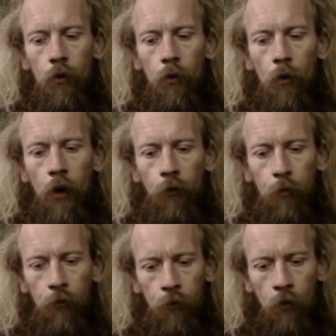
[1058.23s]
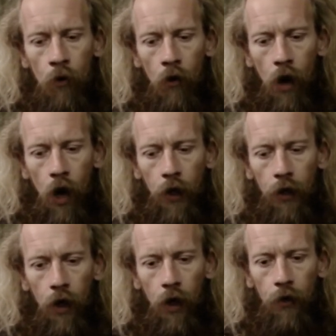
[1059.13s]
whereas before
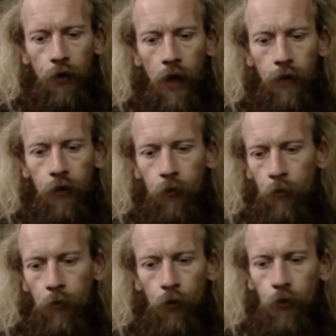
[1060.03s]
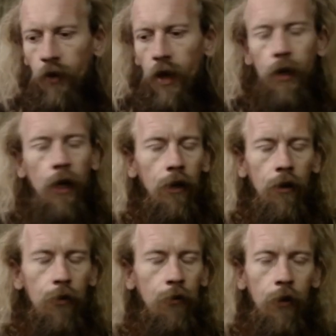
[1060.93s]
I, I'd had this before, say I'd had
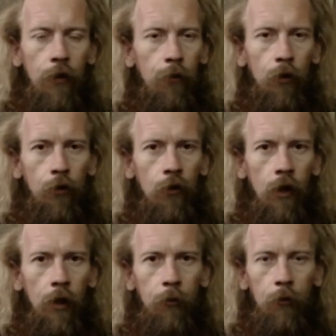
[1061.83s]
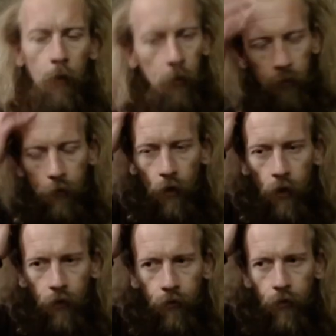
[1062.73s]
it three or four times, maybe
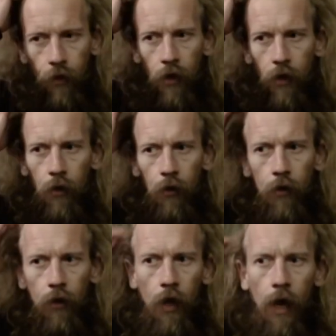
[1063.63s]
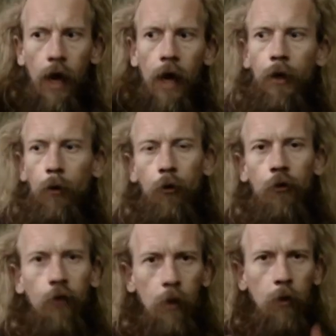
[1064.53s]
five. And it was
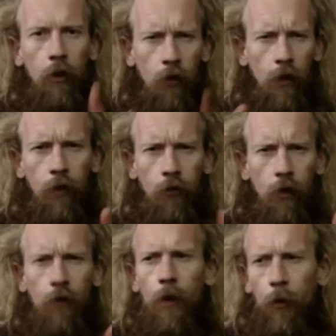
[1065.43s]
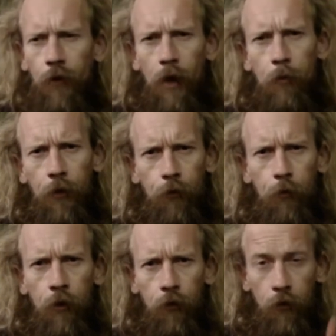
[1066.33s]
similar to that stuff that was happening to
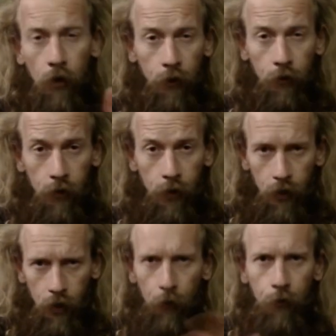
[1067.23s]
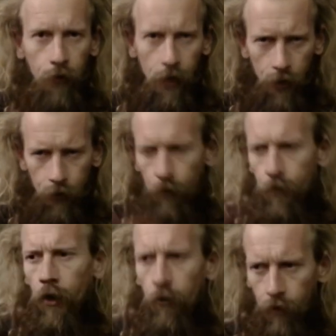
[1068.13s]
me as 19 that I was scared of,
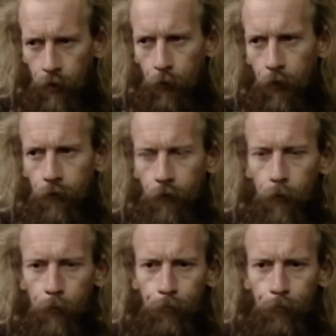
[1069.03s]
that I ran away from.